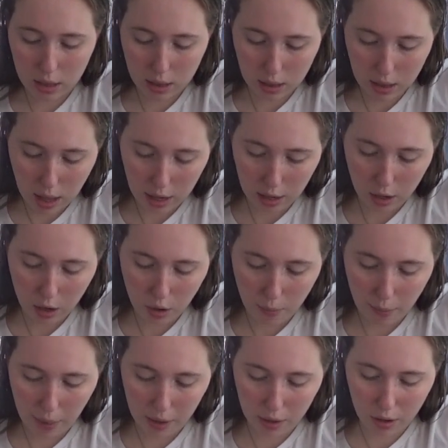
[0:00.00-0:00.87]
like her
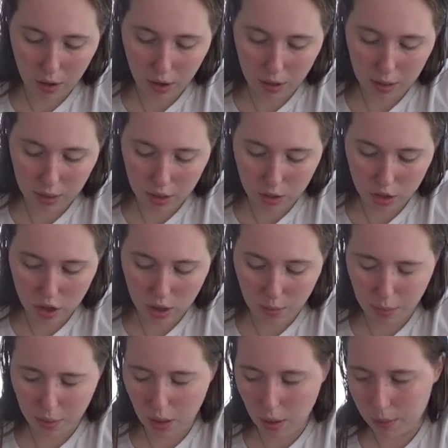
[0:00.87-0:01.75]
better, and then she
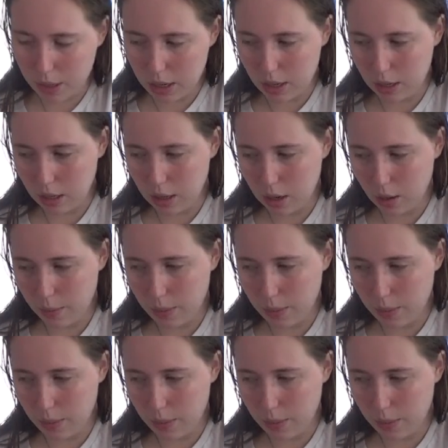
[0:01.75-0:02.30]
plummeted a little